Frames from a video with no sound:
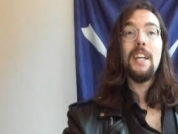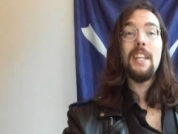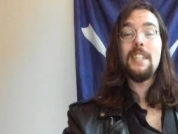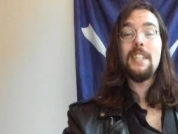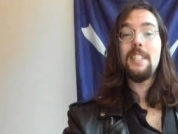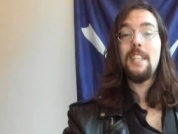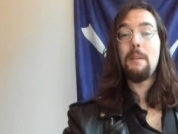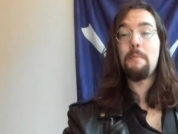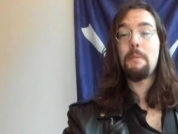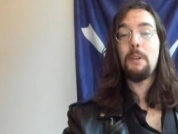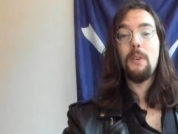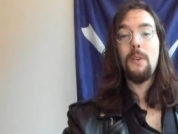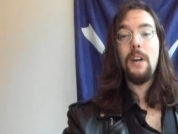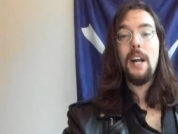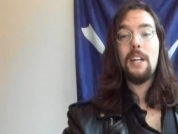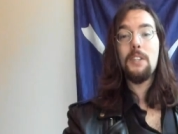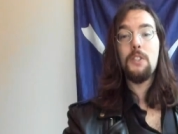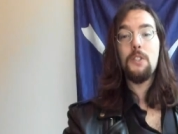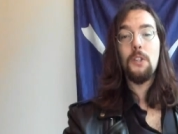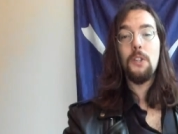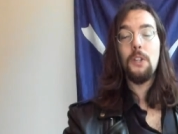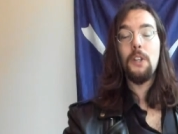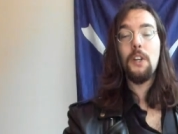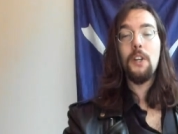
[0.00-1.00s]
Democrats
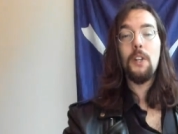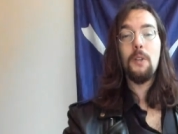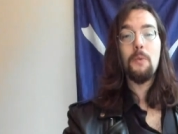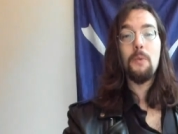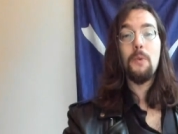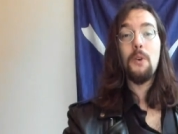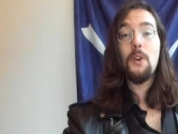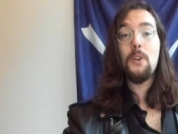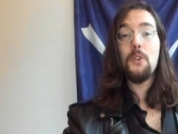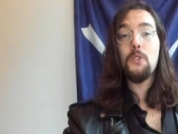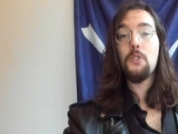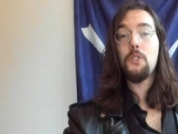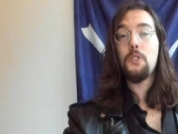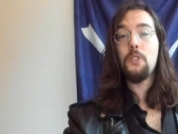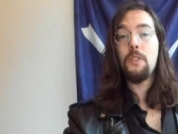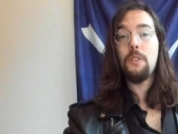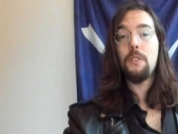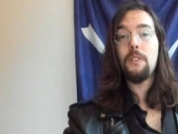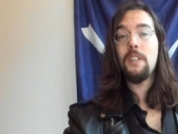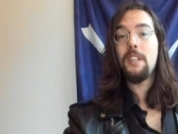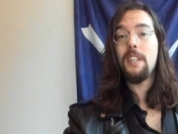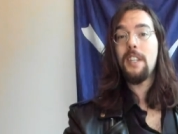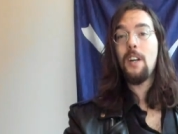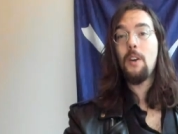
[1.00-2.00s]
are looking worse,
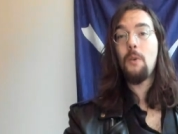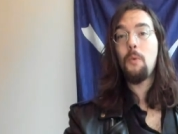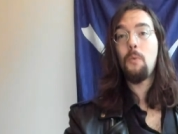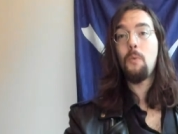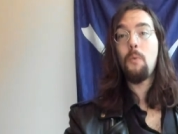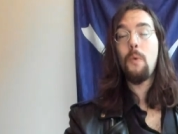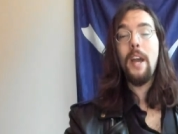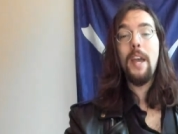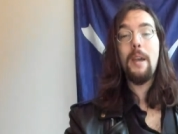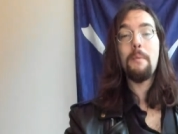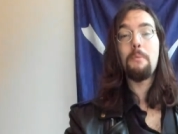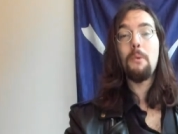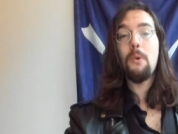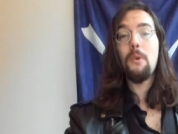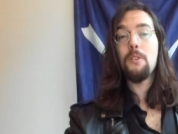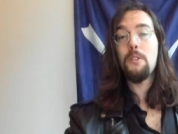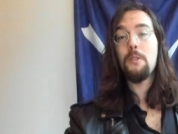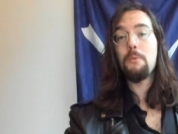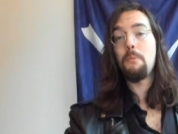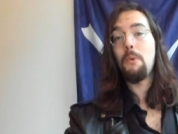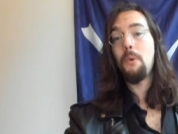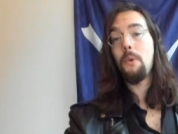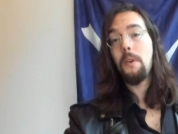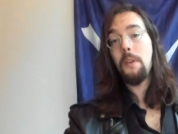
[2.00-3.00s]
dude. They're way more
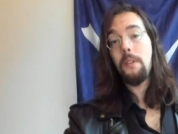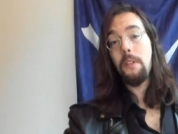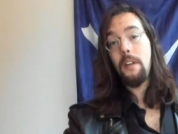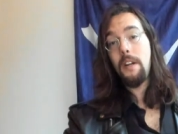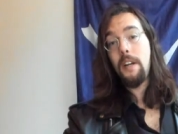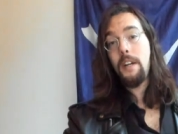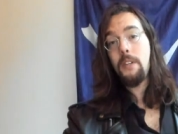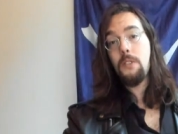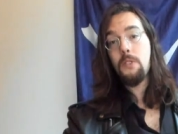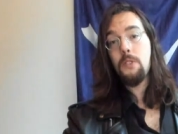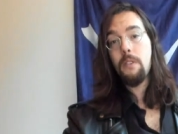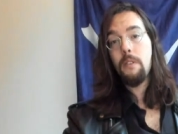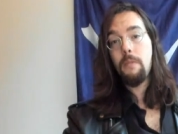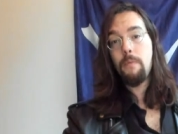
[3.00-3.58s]
demoralized.